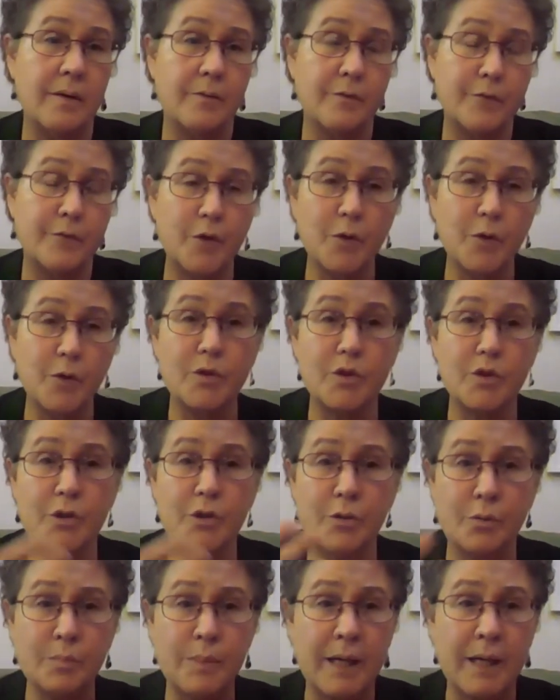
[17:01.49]
food
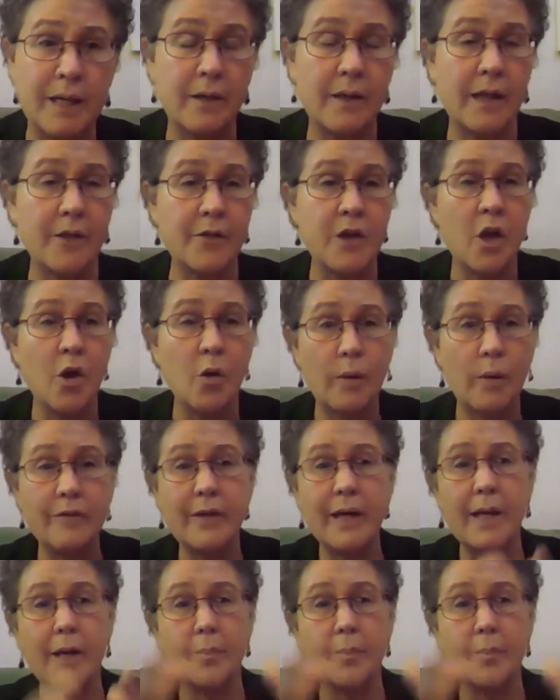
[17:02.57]
to mental health. We've got to